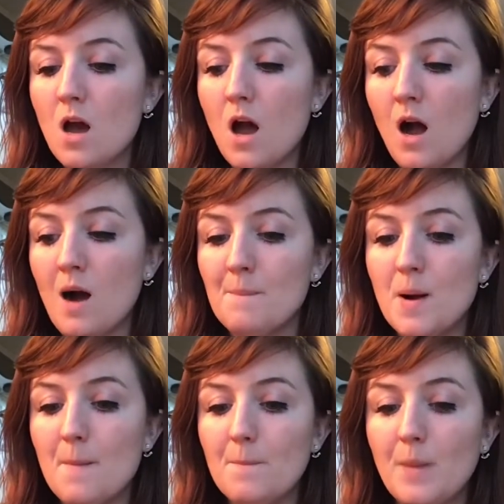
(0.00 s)

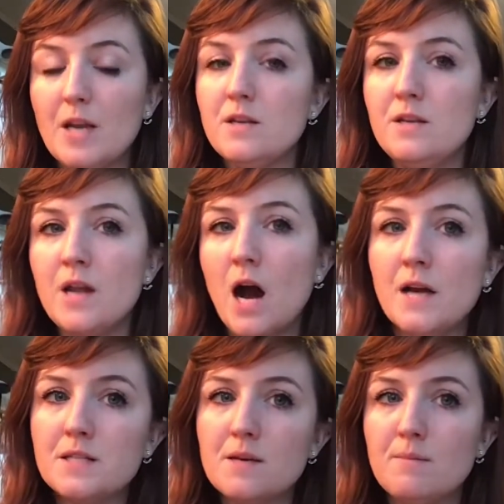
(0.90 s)
but
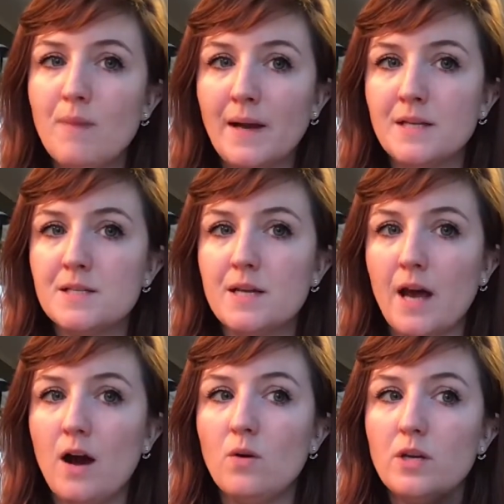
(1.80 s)
not minusing
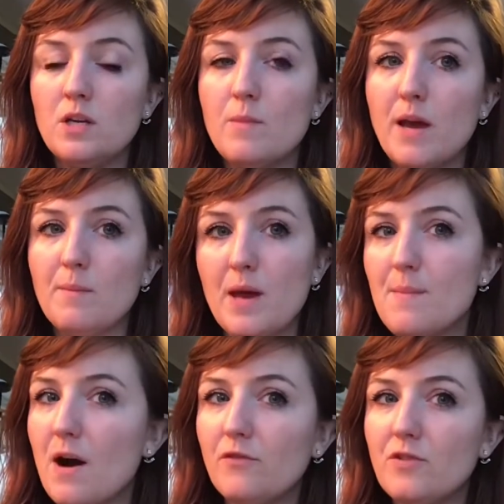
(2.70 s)
out eBay and
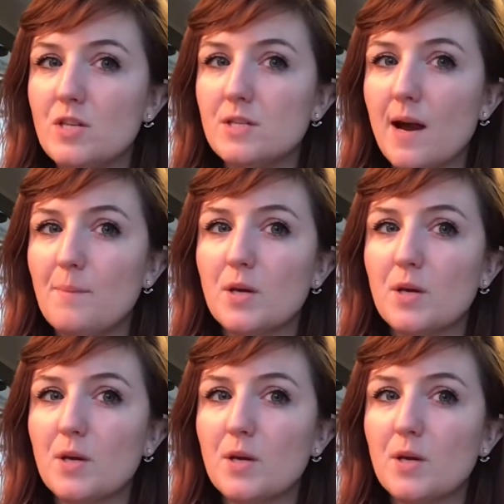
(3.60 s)
PayPal fees yet,